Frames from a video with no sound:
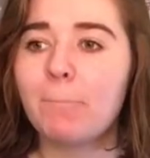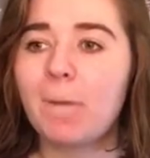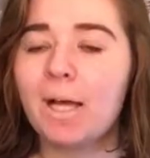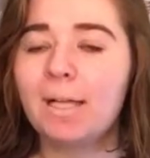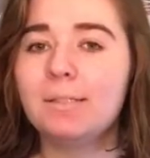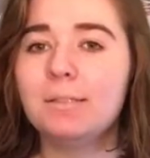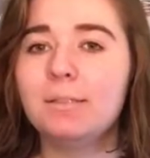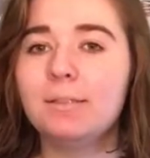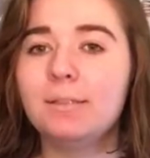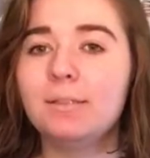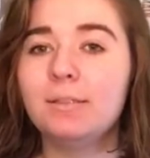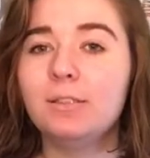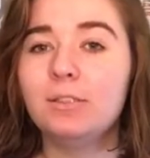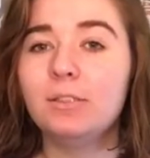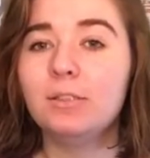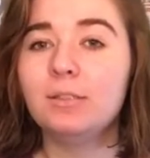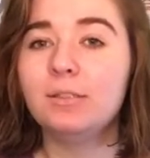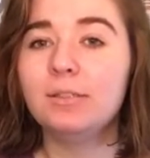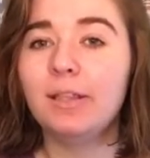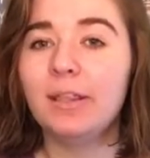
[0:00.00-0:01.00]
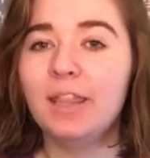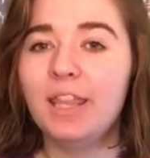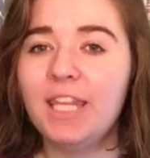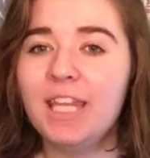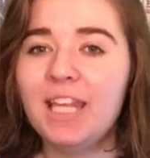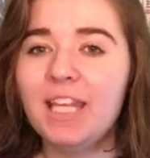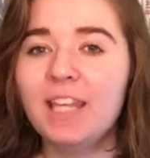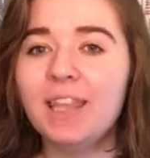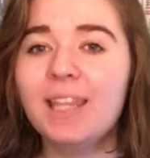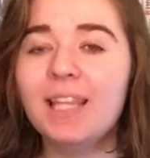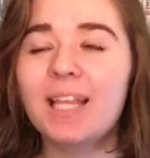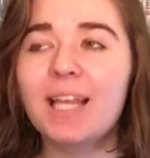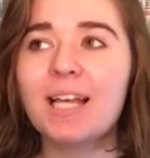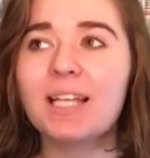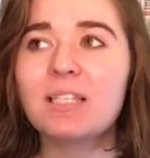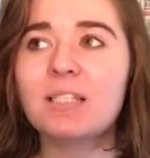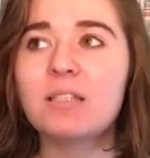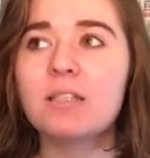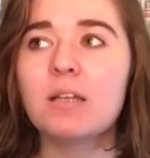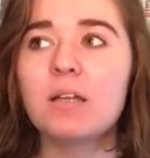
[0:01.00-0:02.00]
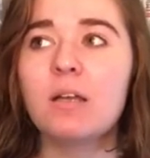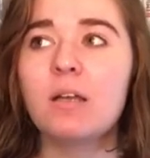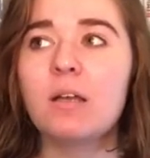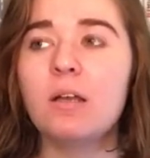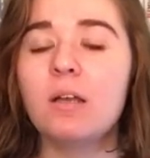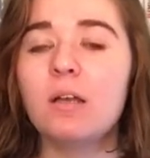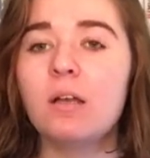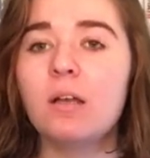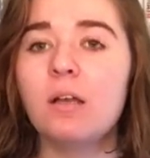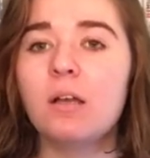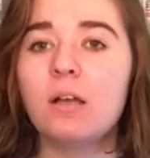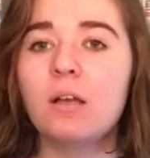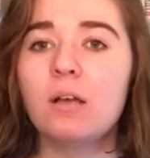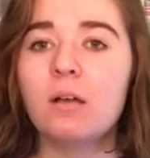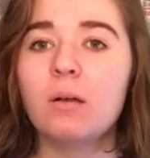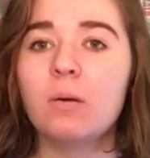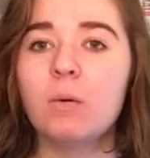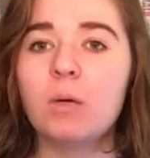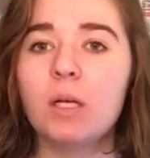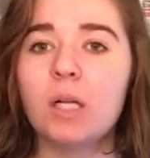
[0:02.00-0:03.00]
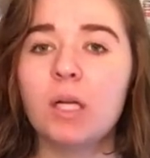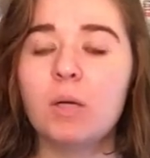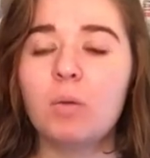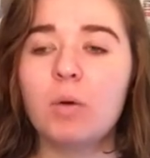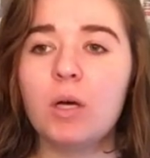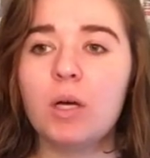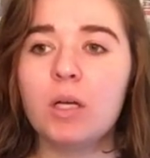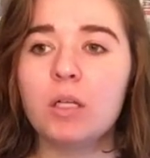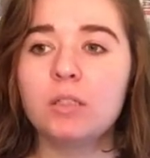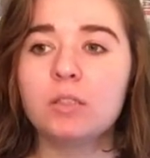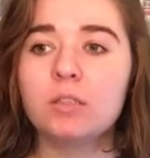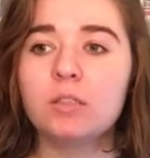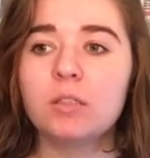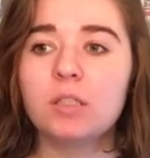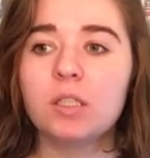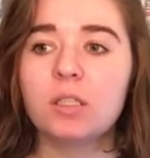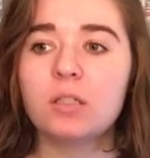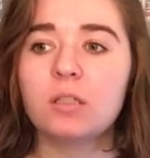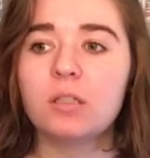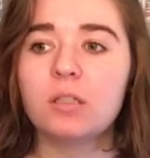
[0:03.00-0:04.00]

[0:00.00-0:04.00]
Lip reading: I think the last one I watched,